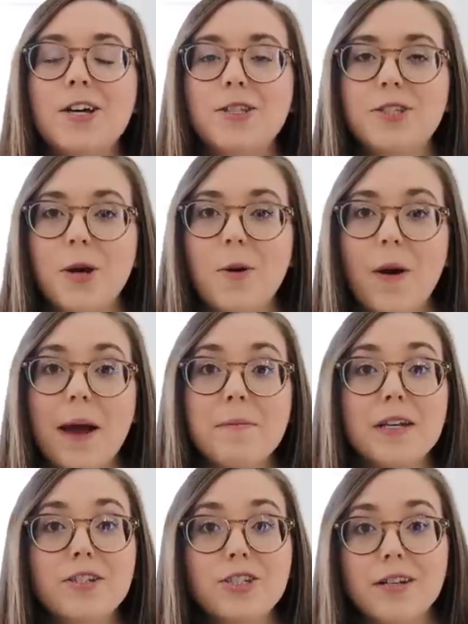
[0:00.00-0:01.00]
So I'm
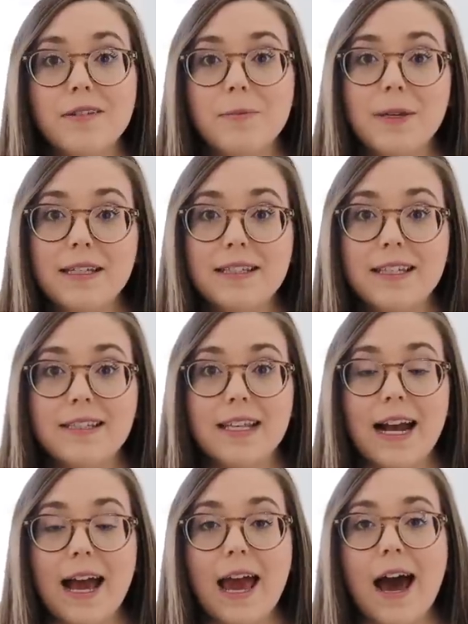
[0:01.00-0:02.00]
going to share the pieces
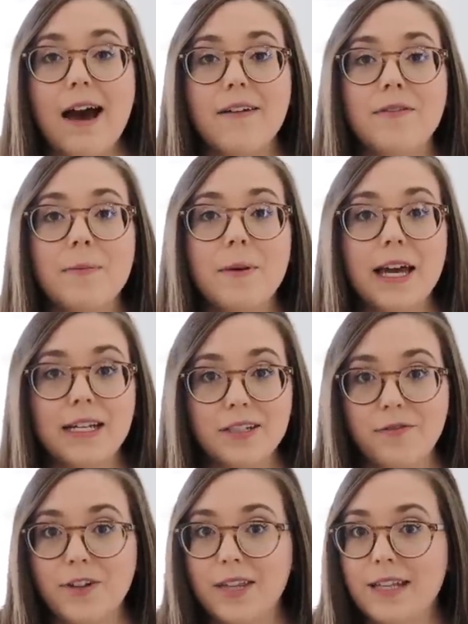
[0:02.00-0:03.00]
that I have
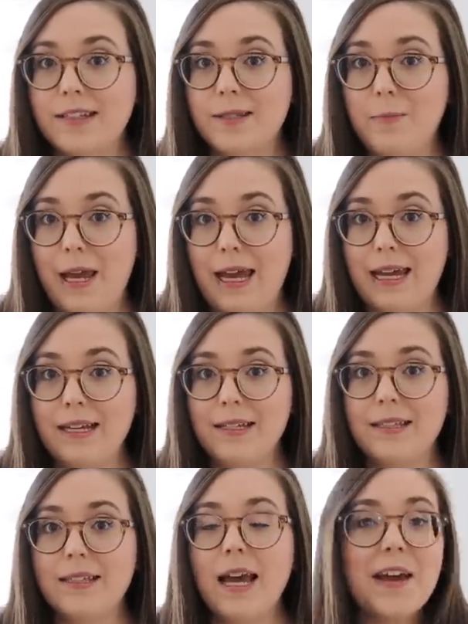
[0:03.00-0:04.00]
picked for this
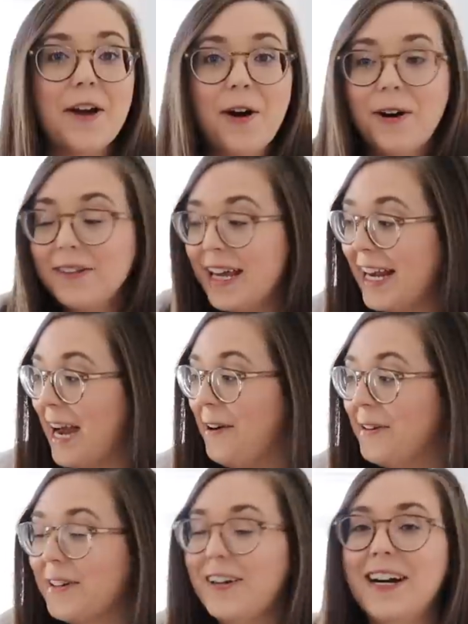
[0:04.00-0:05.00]
space. They're all laid
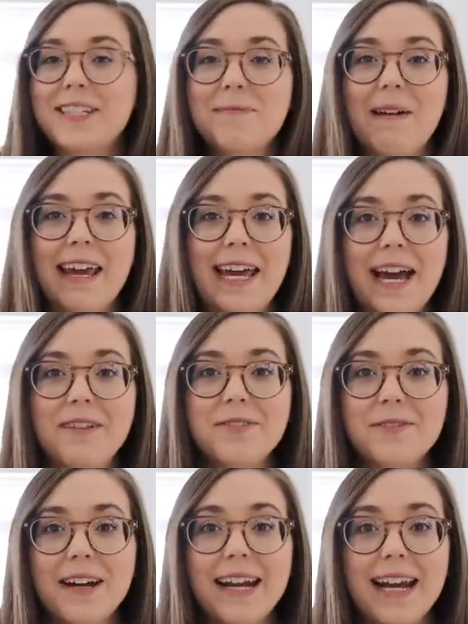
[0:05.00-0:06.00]
out across my
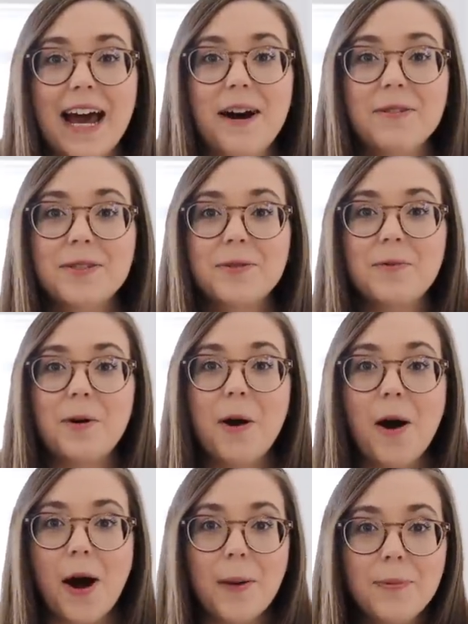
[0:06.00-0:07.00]
couch right now, so we'll
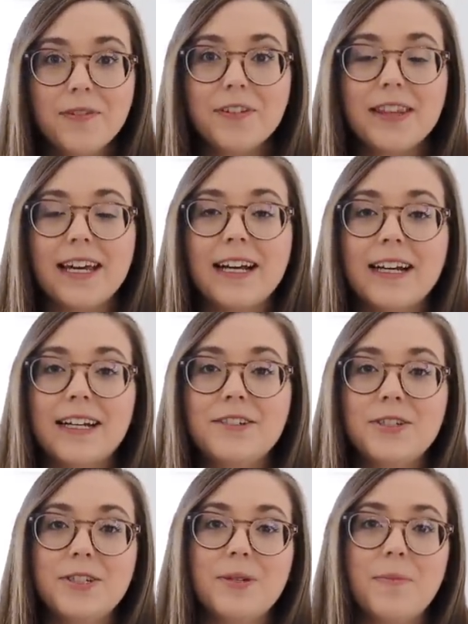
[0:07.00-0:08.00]
hop over there in
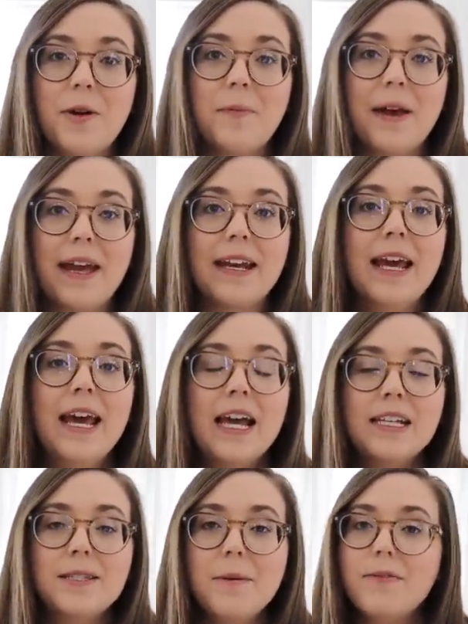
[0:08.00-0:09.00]
just a moment.
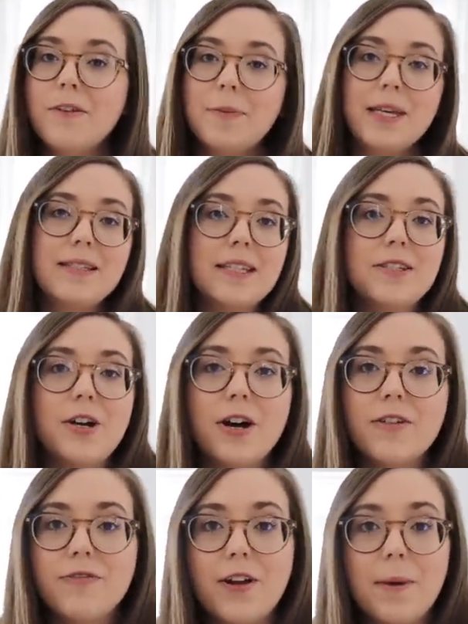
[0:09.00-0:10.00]
Some of the pieces
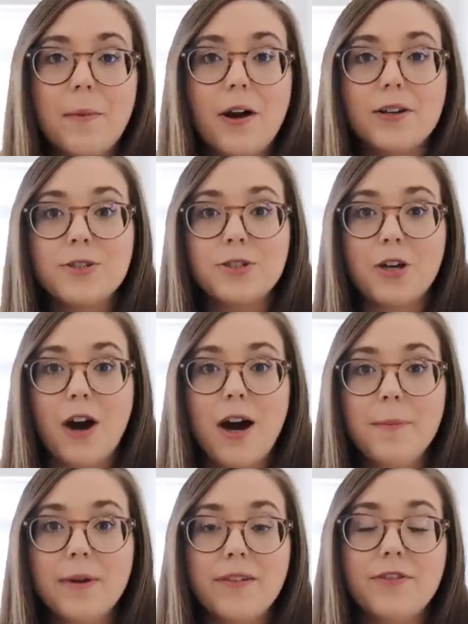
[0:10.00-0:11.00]
are from our
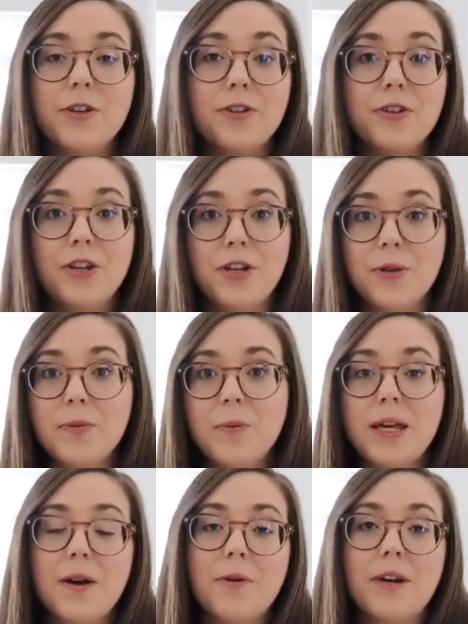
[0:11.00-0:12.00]
shop. If you're new,
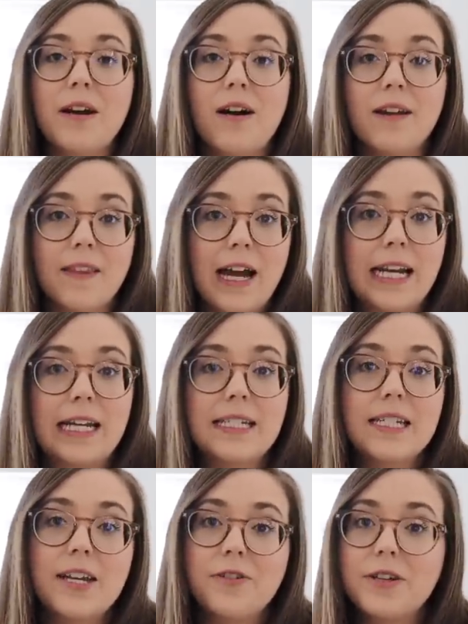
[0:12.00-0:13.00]
we own an online
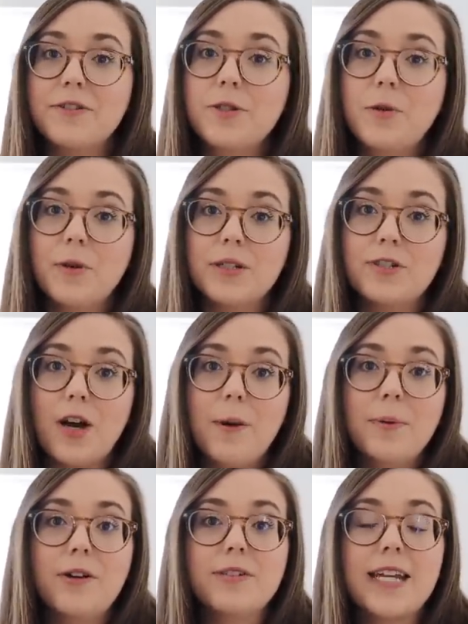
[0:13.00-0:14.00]
interior decor
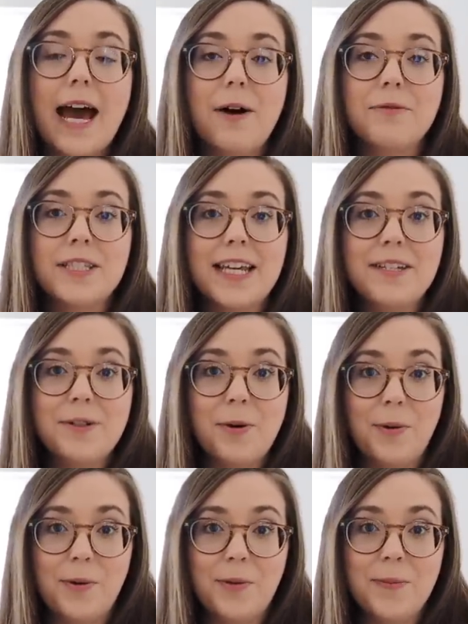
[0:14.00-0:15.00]
shop called House and
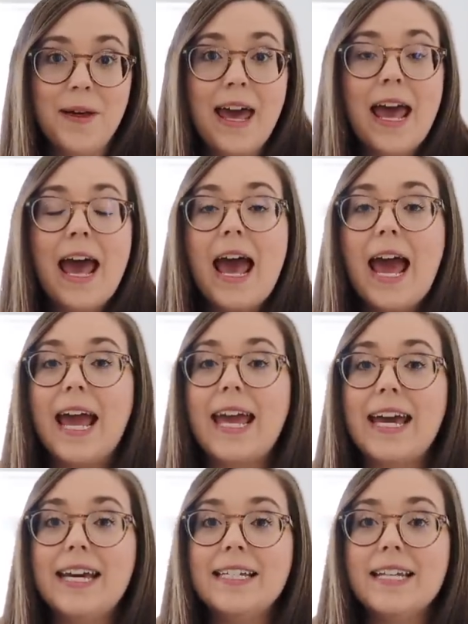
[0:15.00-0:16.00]
Home,
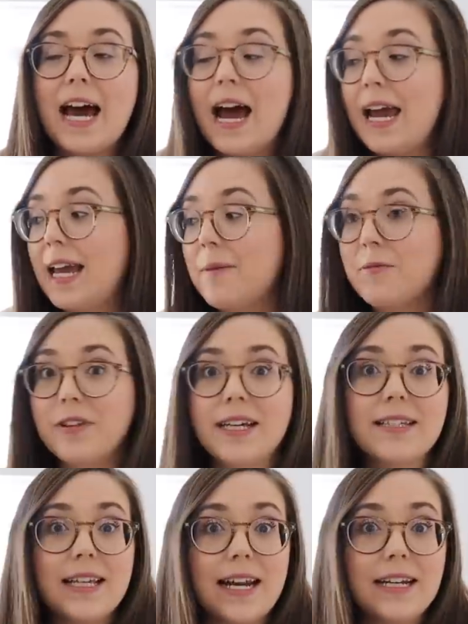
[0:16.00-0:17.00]
and I am really
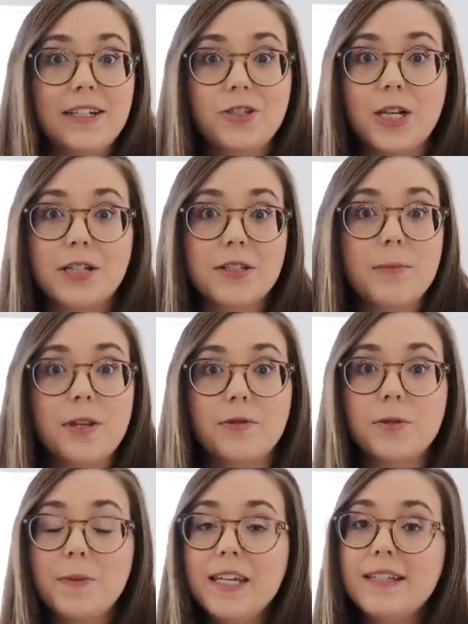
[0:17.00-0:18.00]
excited to share some of
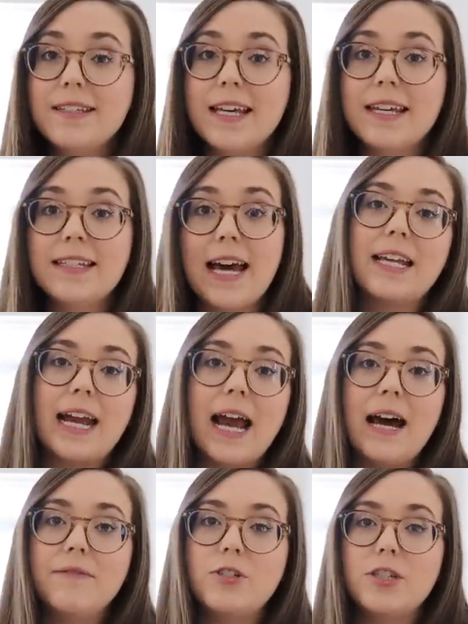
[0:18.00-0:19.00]
those pieces. And I
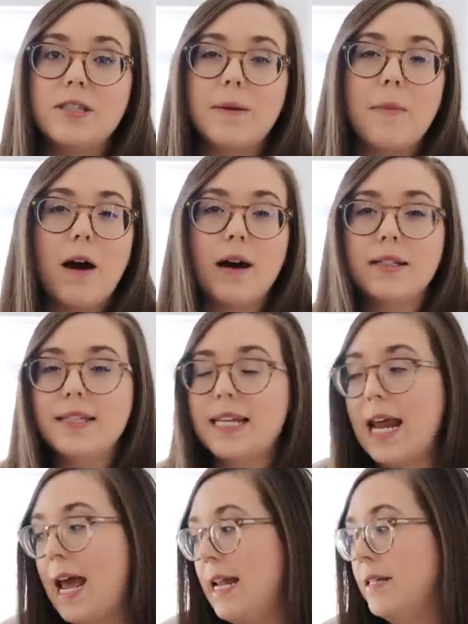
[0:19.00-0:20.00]
have just some odds
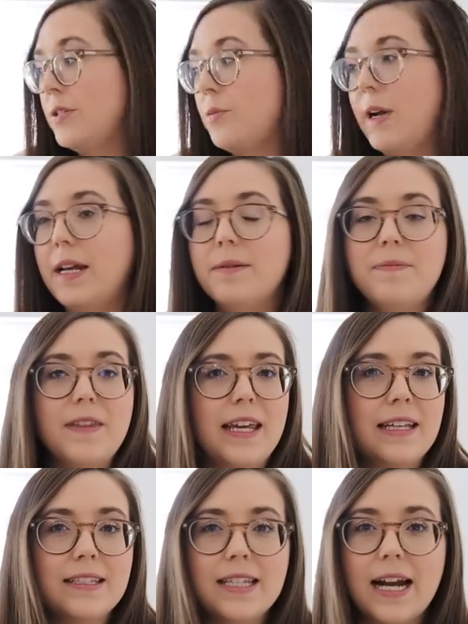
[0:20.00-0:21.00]
and ends, random
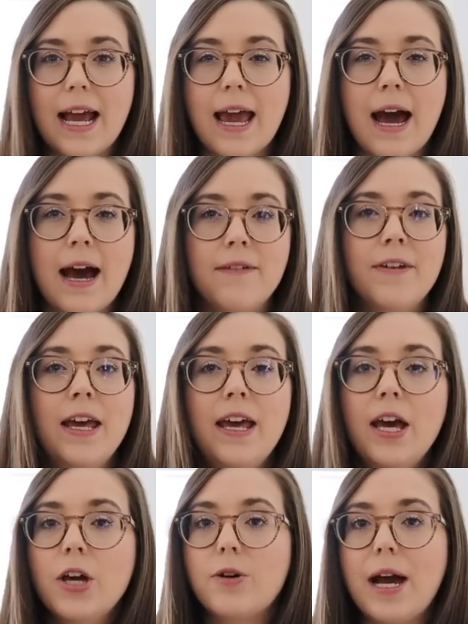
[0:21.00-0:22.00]
things that I have
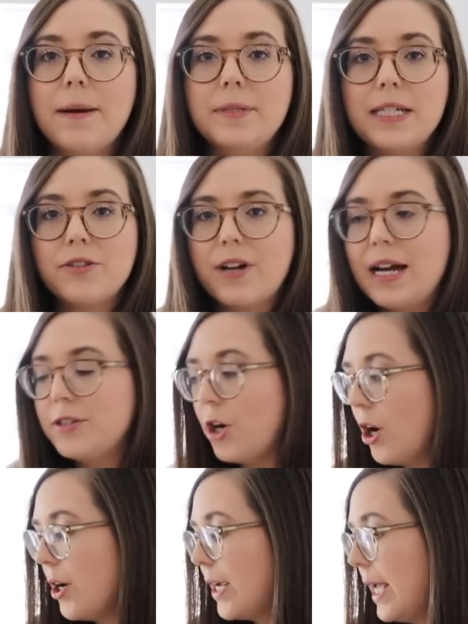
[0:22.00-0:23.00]
grabbed either at
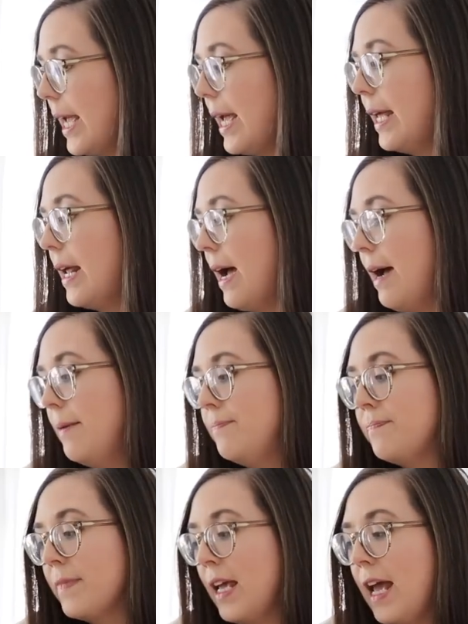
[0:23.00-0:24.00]
Target,
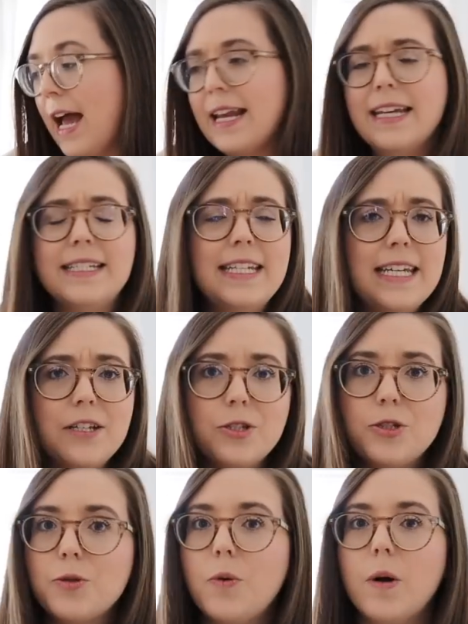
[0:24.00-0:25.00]
an antique
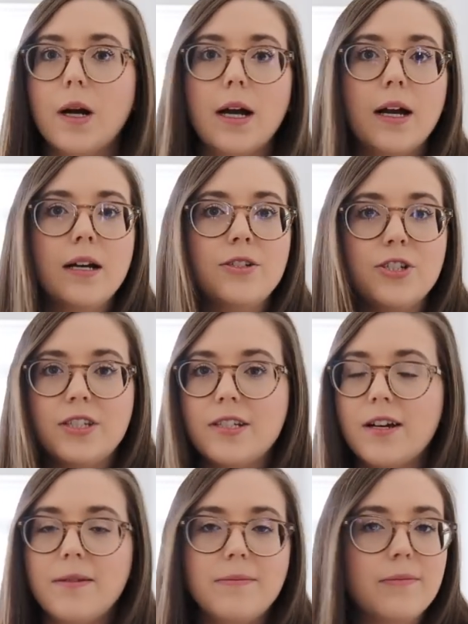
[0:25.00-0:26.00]
store,
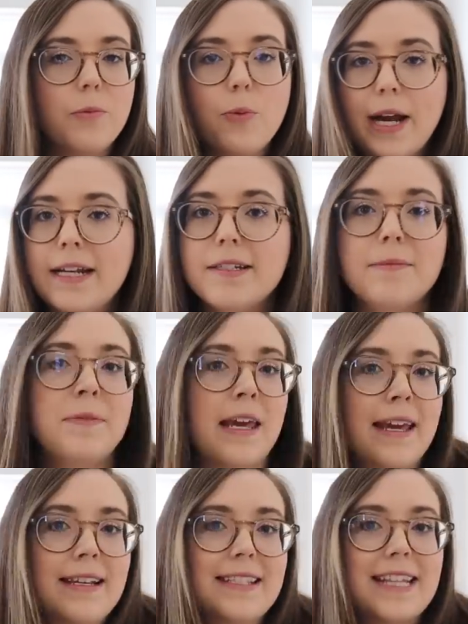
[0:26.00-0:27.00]
just random
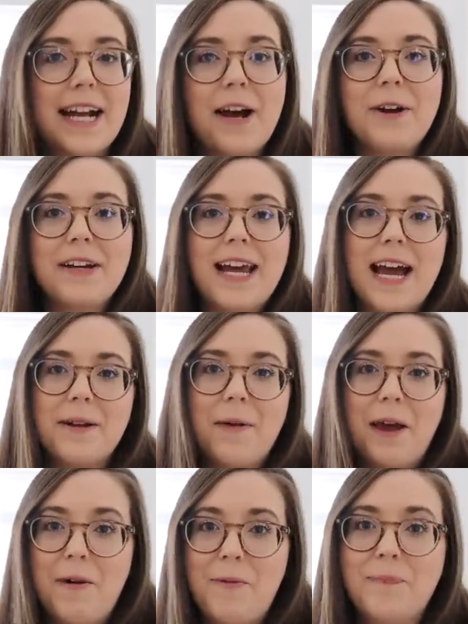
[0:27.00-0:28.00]
things that I already had in
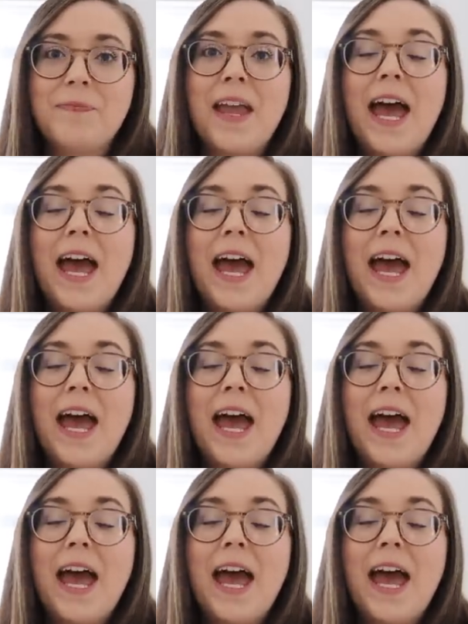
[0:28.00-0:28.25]
my home.